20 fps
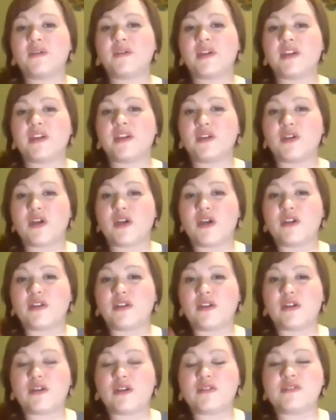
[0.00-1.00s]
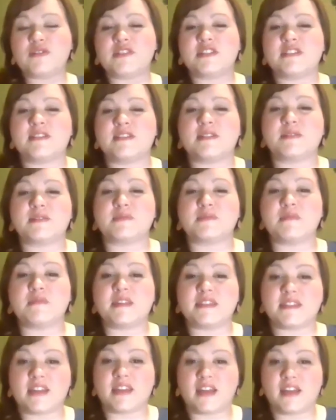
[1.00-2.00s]
Hello, kindergartners. This is
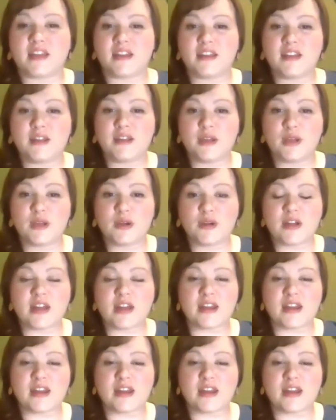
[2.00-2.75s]
Miss Anna here,